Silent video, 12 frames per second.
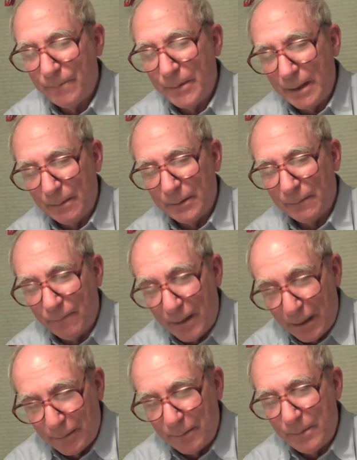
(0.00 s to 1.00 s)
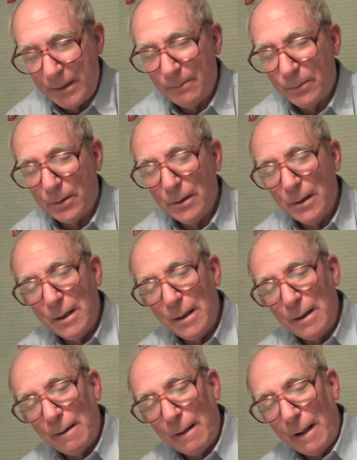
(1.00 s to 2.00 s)
be able to follow the people,
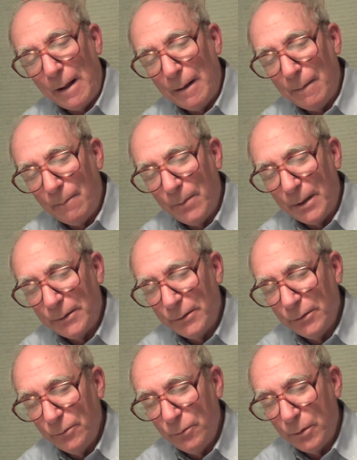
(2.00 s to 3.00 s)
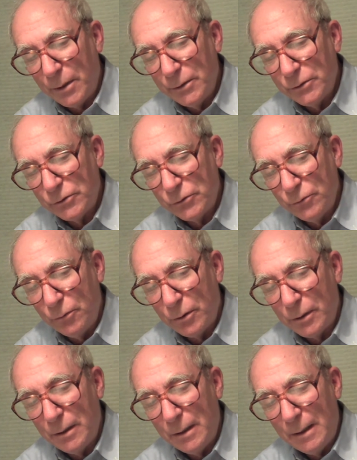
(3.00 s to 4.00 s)
but to
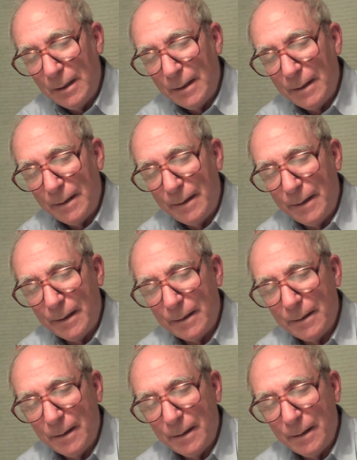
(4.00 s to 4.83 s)
ensure that